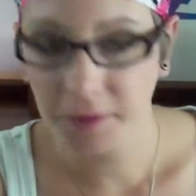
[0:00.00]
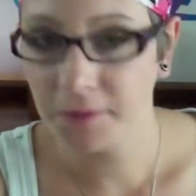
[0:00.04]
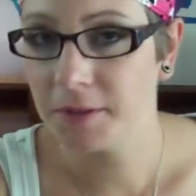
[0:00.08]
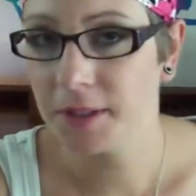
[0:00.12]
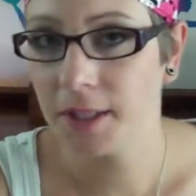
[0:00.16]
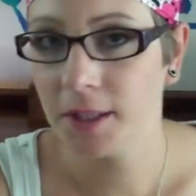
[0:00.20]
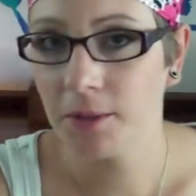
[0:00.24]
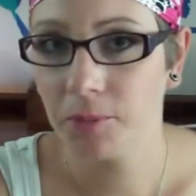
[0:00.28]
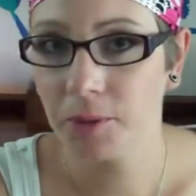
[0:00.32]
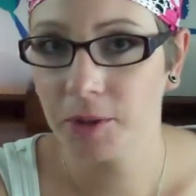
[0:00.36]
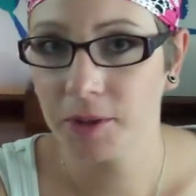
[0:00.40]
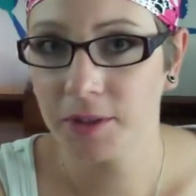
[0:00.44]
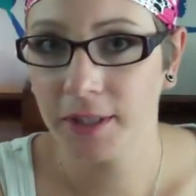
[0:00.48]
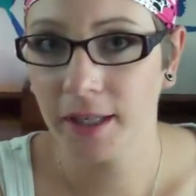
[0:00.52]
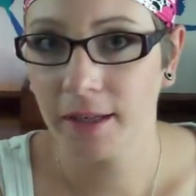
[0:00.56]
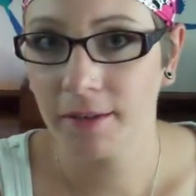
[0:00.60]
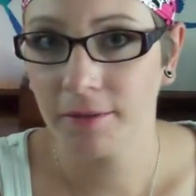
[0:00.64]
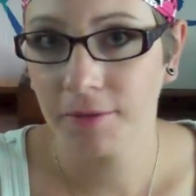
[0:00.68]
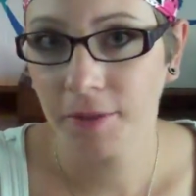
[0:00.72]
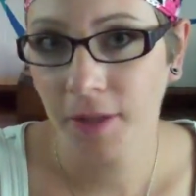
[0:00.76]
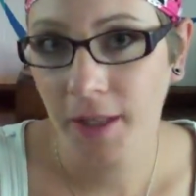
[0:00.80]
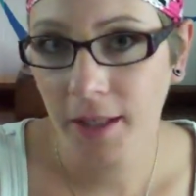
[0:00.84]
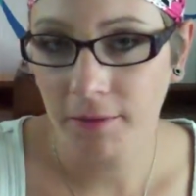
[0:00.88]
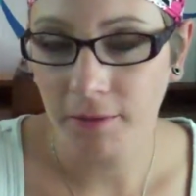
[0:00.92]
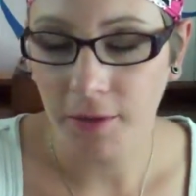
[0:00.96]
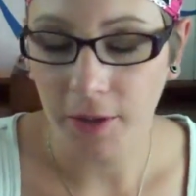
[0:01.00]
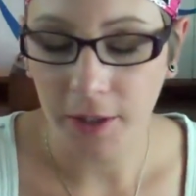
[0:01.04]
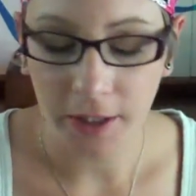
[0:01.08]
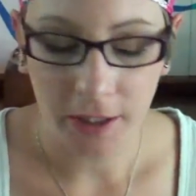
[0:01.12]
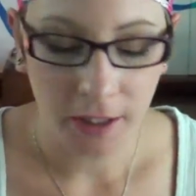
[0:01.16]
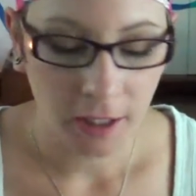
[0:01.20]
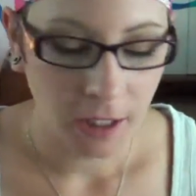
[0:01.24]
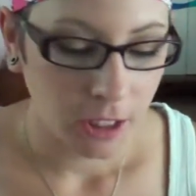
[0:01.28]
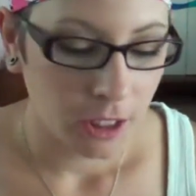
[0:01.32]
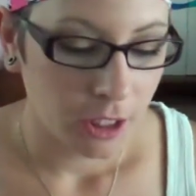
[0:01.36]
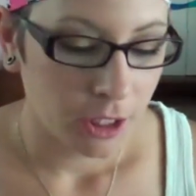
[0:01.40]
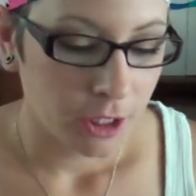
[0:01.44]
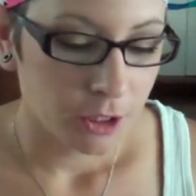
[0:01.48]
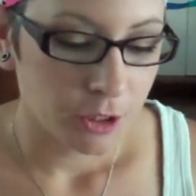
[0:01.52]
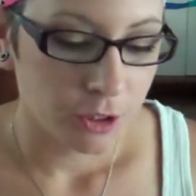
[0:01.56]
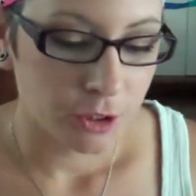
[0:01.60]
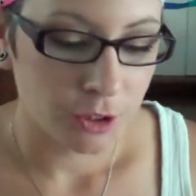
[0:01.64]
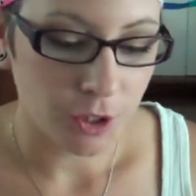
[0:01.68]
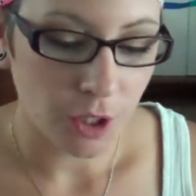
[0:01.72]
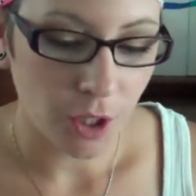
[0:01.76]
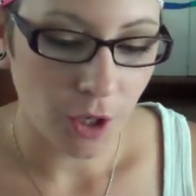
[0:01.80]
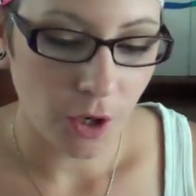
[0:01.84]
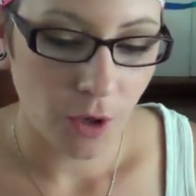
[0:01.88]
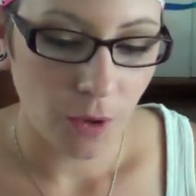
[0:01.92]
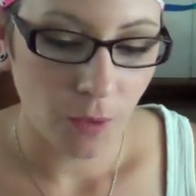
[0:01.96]
15% flavor.
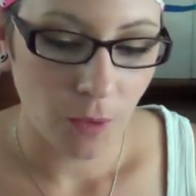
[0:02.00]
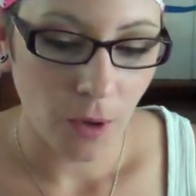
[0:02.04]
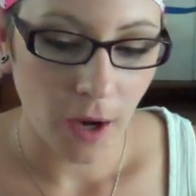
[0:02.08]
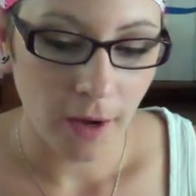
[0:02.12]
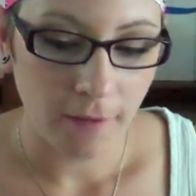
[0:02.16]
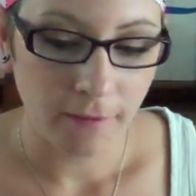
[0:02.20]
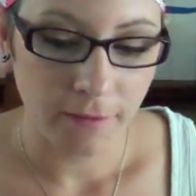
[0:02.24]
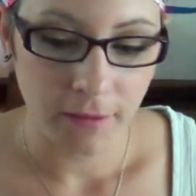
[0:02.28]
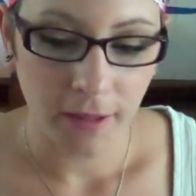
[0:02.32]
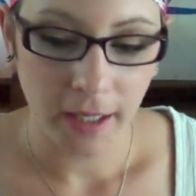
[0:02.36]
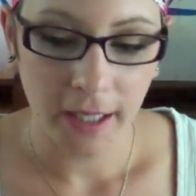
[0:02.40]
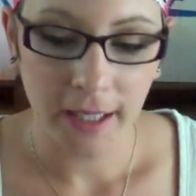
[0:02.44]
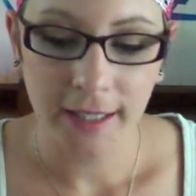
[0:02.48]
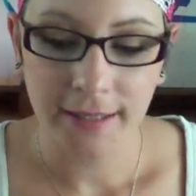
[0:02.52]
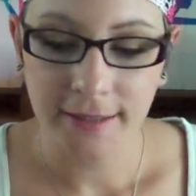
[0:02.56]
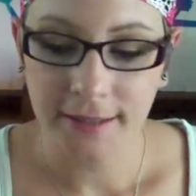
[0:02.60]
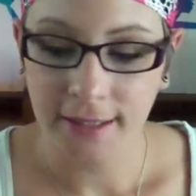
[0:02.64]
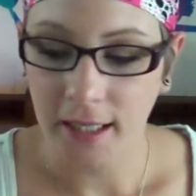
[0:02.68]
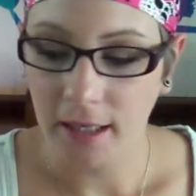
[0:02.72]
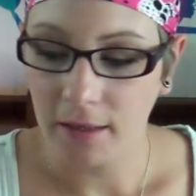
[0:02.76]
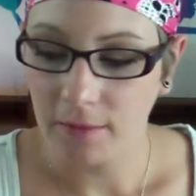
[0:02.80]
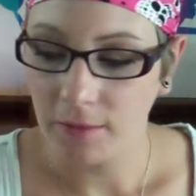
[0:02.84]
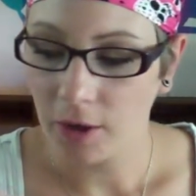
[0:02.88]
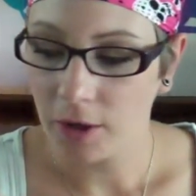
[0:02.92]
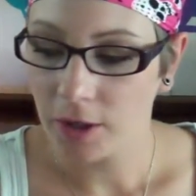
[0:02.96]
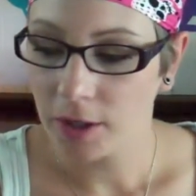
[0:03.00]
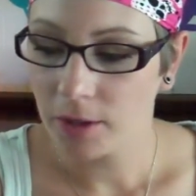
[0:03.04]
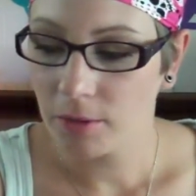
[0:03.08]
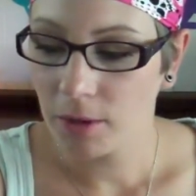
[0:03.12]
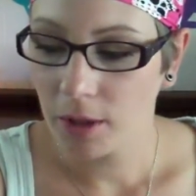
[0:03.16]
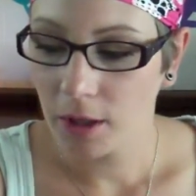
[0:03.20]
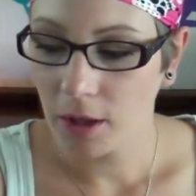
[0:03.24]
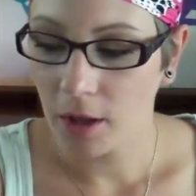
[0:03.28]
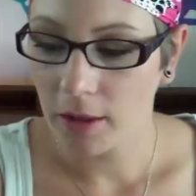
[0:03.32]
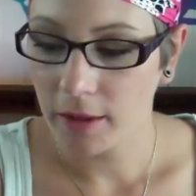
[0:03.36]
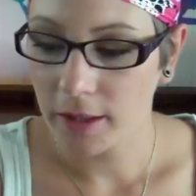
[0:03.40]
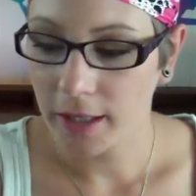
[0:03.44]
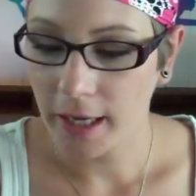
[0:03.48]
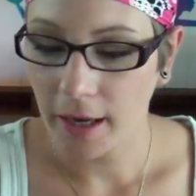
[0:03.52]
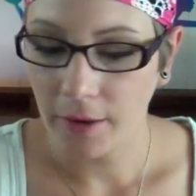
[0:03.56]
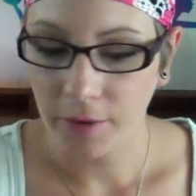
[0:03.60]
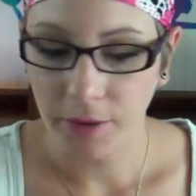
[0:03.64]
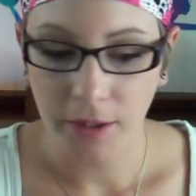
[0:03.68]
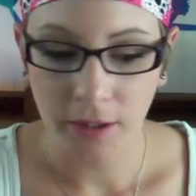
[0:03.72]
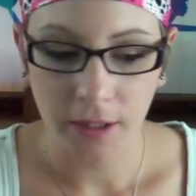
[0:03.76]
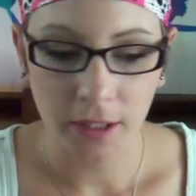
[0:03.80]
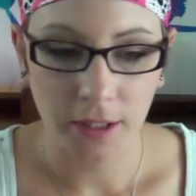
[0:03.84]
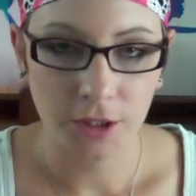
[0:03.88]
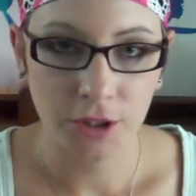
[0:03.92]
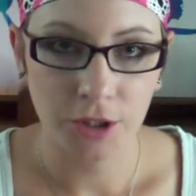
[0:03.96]
So, like I said, I've already run all the
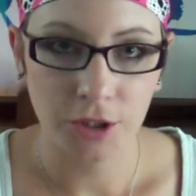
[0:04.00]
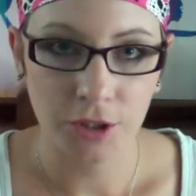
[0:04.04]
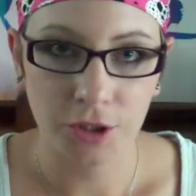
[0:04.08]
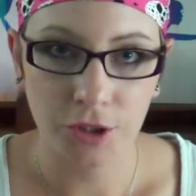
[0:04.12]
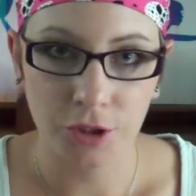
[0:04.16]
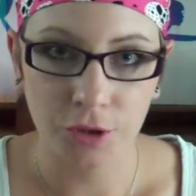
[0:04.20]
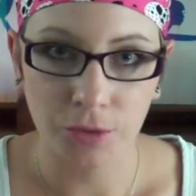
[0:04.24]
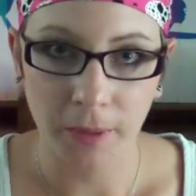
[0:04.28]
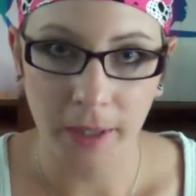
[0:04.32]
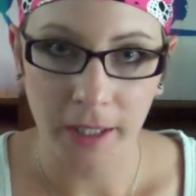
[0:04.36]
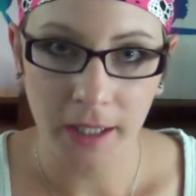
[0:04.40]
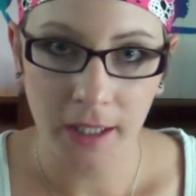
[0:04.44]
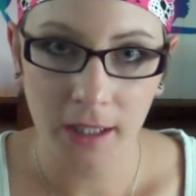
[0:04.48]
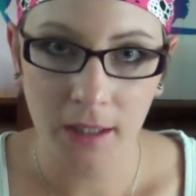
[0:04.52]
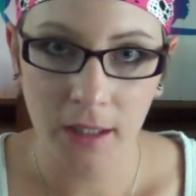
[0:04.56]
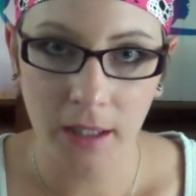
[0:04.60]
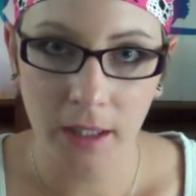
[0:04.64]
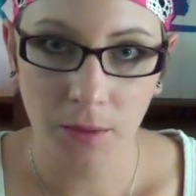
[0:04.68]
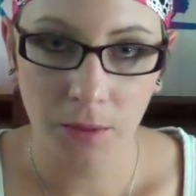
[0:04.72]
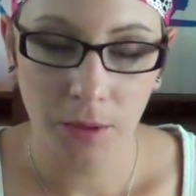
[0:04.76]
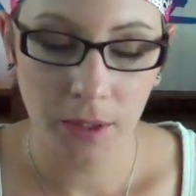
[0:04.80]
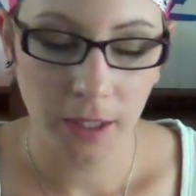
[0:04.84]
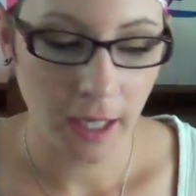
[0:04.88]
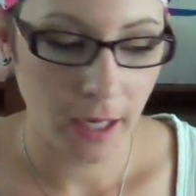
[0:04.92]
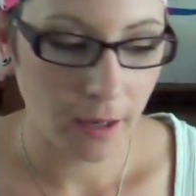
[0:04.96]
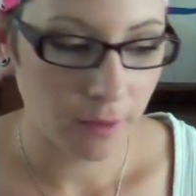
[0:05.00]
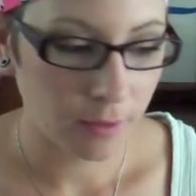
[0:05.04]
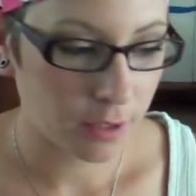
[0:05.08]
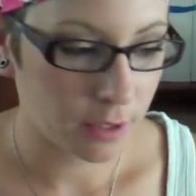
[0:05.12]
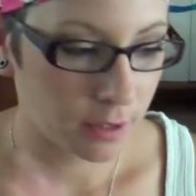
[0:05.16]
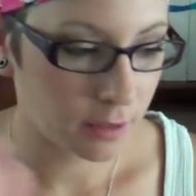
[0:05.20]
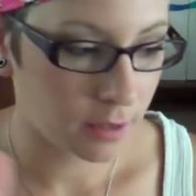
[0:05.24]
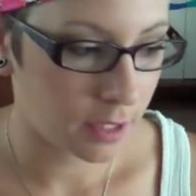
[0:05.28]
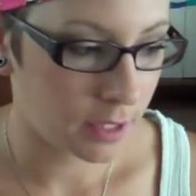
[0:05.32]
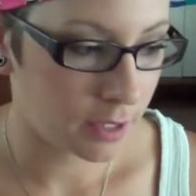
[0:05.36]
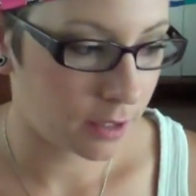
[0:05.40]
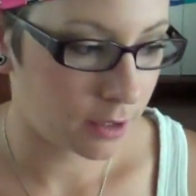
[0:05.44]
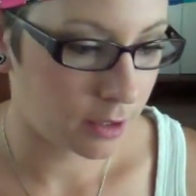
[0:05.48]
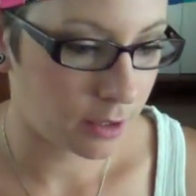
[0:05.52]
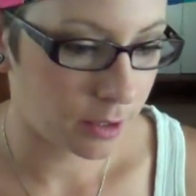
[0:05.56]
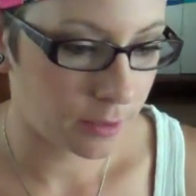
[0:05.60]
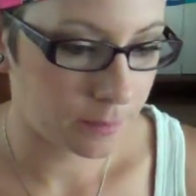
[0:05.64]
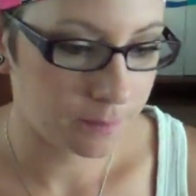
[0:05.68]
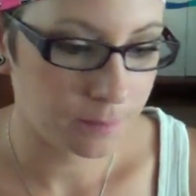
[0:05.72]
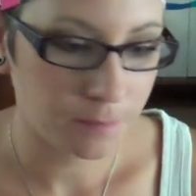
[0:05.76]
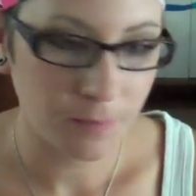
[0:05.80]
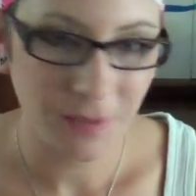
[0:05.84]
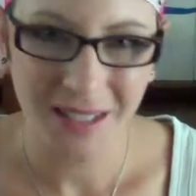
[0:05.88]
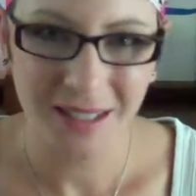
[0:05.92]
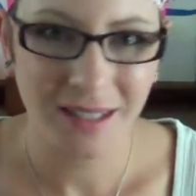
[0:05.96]
calculations through my e-liquid
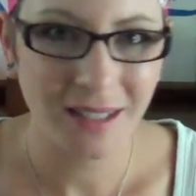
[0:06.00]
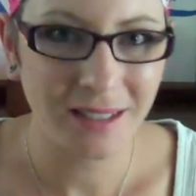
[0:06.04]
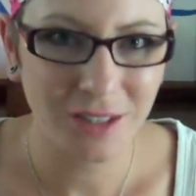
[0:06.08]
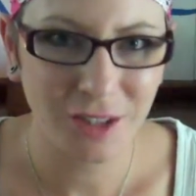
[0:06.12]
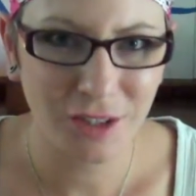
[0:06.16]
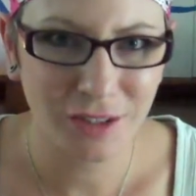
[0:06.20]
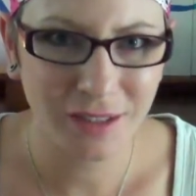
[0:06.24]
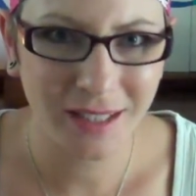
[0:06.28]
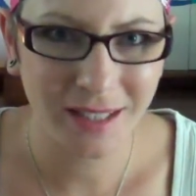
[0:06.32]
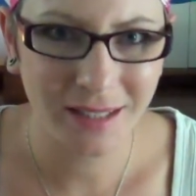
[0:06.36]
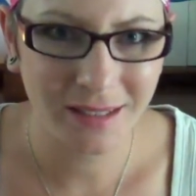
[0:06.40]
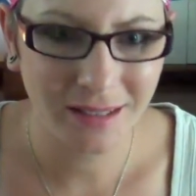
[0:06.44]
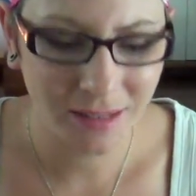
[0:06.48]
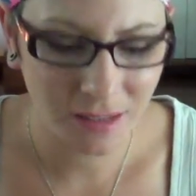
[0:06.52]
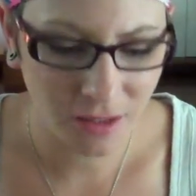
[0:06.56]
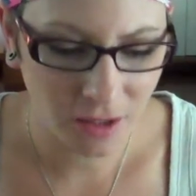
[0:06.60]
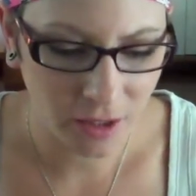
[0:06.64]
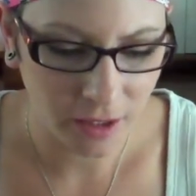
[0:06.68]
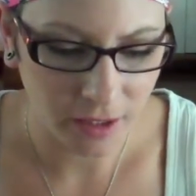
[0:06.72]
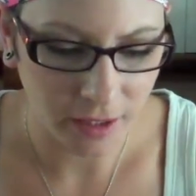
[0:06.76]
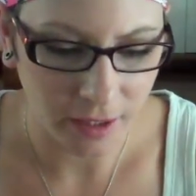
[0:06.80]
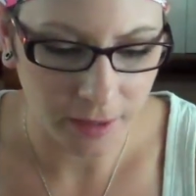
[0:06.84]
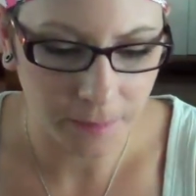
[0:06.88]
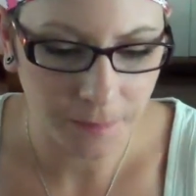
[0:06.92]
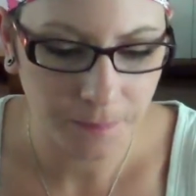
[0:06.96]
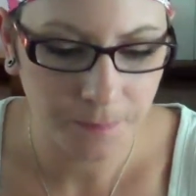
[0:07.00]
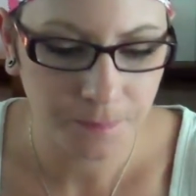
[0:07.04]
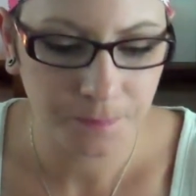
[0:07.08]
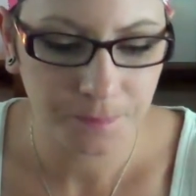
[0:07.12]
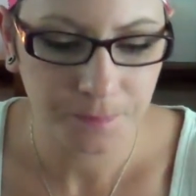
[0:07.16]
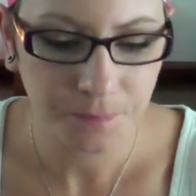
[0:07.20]
calculator. Let's just get started.